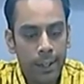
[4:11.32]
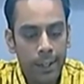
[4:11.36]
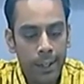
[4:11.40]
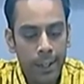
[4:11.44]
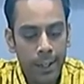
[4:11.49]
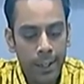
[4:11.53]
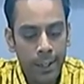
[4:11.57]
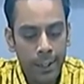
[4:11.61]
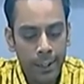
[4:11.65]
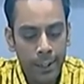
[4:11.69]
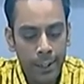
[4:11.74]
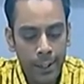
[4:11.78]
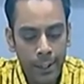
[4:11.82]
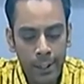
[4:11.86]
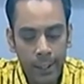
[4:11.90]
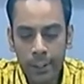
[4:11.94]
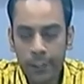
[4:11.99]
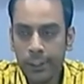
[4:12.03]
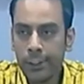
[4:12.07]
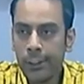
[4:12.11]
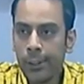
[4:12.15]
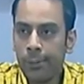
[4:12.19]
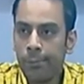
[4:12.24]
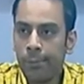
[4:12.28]

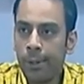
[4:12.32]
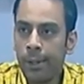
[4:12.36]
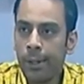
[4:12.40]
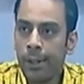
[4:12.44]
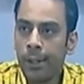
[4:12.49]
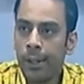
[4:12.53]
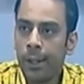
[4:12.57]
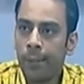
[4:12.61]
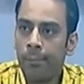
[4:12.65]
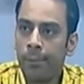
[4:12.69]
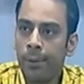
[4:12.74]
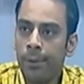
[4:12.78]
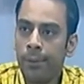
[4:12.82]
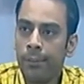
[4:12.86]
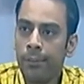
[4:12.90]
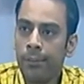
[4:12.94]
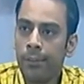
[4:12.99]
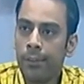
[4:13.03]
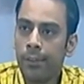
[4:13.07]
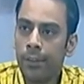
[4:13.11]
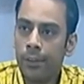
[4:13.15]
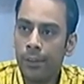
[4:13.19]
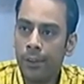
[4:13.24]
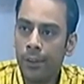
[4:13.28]
integration among them
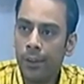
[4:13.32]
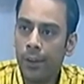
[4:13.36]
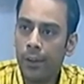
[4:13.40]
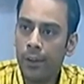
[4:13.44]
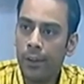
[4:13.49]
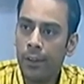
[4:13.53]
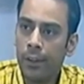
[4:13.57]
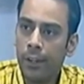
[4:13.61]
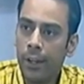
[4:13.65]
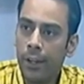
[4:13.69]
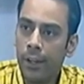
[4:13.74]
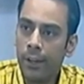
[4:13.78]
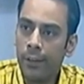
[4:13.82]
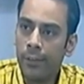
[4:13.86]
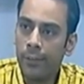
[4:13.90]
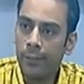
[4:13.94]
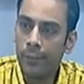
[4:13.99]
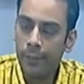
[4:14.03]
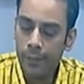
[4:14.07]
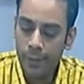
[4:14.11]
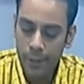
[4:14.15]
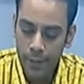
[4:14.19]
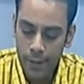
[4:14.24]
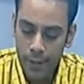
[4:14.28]
is not there,
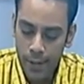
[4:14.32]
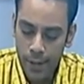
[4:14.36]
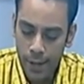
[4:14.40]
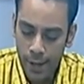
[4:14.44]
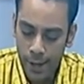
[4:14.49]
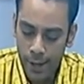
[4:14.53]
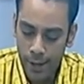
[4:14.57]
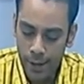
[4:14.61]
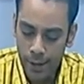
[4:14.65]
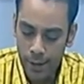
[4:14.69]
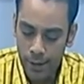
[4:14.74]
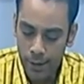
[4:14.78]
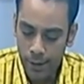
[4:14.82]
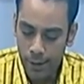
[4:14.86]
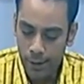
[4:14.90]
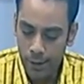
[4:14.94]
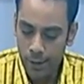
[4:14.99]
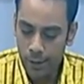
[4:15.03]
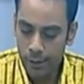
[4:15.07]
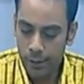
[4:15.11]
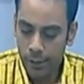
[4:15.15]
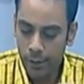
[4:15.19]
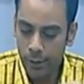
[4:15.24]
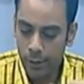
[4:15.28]

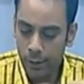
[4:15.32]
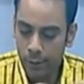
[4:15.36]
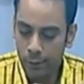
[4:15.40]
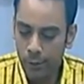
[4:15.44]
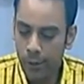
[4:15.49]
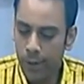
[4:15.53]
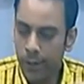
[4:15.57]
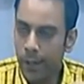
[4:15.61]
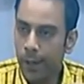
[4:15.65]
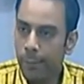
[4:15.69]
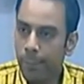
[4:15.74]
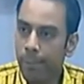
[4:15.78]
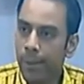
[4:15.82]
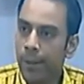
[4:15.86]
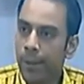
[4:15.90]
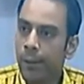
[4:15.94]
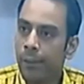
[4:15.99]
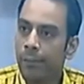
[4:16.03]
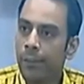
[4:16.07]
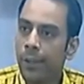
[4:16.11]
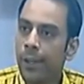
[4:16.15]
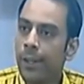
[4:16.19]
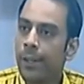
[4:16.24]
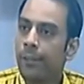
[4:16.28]
or the overlapping
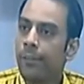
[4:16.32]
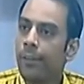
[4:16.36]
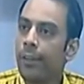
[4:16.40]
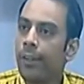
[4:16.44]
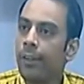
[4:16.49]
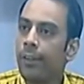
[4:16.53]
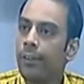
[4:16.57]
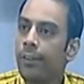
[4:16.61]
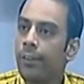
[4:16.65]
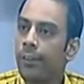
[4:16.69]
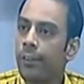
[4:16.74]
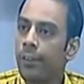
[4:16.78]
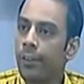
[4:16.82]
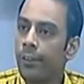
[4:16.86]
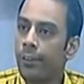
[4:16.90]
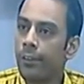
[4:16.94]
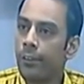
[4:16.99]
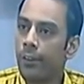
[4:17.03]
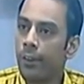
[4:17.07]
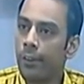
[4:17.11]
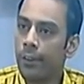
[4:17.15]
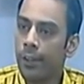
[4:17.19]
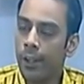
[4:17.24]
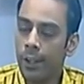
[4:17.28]
of the activities is
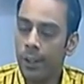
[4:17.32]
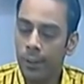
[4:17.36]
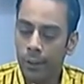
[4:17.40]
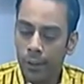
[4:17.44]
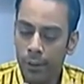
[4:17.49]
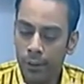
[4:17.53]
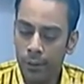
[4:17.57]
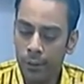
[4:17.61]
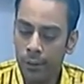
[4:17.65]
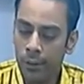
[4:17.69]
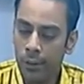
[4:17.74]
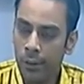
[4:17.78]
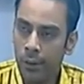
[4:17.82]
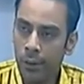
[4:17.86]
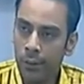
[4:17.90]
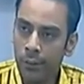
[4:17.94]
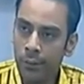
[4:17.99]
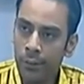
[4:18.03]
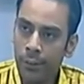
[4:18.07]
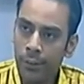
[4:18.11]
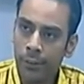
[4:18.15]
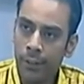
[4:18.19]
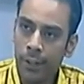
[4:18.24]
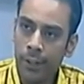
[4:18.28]
not there, or
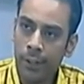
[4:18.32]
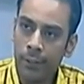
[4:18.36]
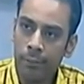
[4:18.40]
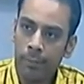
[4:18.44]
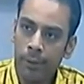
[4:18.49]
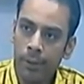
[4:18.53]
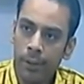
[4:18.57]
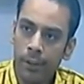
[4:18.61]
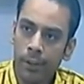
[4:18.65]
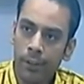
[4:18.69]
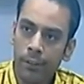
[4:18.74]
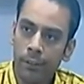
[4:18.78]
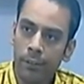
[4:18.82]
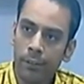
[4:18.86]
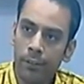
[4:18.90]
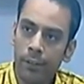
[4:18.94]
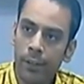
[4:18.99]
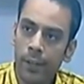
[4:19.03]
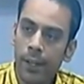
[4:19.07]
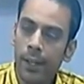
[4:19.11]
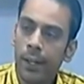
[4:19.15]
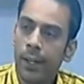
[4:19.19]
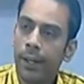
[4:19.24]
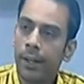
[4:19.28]
cross assignment of
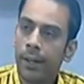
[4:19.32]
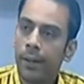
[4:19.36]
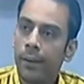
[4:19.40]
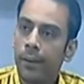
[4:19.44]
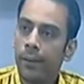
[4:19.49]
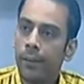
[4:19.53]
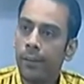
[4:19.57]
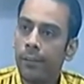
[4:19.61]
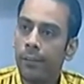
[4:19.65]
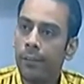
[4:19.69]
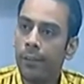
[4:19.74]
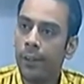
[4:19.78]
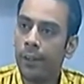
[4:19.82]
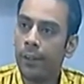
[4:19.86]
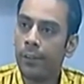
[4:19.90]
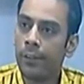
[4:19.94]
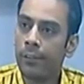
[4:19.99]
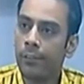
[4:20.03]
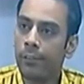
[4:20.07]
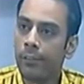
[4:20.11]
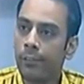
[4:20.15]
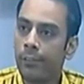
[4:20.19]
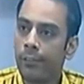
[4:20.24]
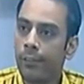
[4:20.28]
the
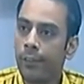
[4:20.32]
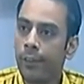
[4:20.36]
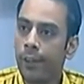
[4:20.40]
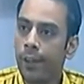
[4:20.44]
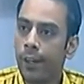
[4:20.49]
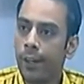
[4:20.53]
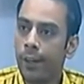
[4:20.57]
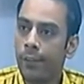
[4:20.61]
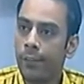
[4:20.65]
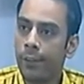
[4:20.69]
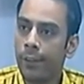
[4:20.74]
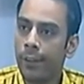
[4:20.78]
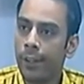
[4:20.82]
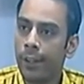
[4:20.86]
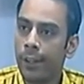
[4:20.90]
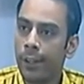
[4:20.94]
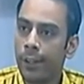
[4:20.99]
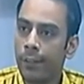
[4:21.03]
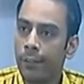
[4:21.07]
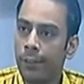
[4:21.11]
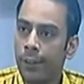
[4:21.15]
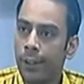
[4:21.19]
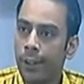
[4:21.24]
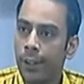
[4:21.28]
works with the
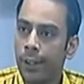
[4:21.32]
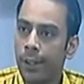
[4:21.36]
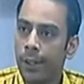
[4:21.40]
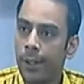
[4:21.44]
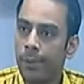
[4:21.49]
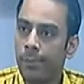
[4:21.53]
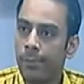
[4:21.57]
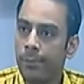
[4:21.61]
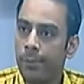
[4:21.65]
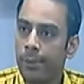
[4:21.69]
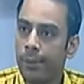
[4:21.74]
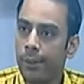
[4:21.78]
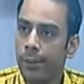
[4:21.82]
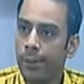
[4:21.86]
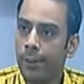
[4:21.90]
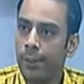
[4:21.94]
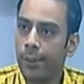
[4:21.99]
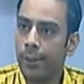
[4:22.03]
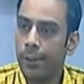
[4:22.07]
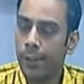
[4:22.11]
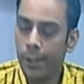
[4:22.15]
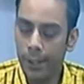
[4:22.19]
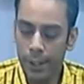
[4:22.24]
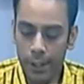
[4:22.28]
different teams
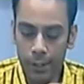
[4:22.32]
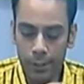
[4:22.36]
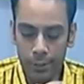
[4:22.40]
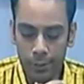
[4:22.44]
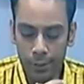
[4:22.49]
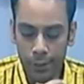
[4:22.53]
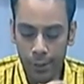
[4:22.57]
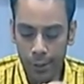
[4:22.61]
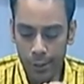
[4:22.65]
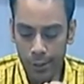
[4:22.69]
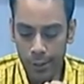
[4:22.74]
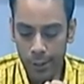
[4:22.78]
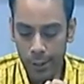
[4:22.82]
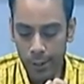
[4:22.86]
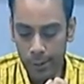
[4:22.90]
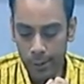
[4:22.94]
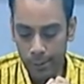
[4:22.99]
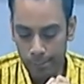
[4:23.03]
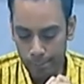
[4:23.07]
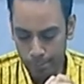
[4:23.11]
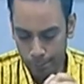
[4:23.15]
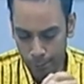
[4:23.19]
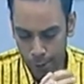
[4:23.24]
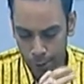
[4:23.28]
is not there.
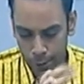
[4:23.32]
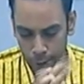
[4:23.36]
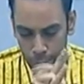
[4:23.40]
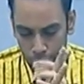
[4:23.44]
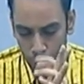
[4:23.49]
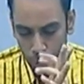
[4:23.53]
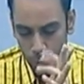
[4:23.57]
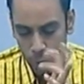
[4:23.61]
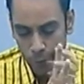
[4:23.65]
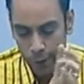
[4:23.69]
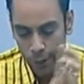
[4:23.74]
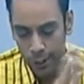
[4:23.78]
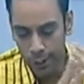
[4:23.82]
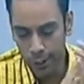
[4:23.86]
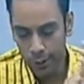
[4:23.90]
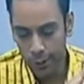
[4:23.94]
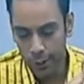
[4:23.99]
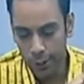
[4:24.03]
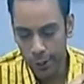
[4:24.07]
So what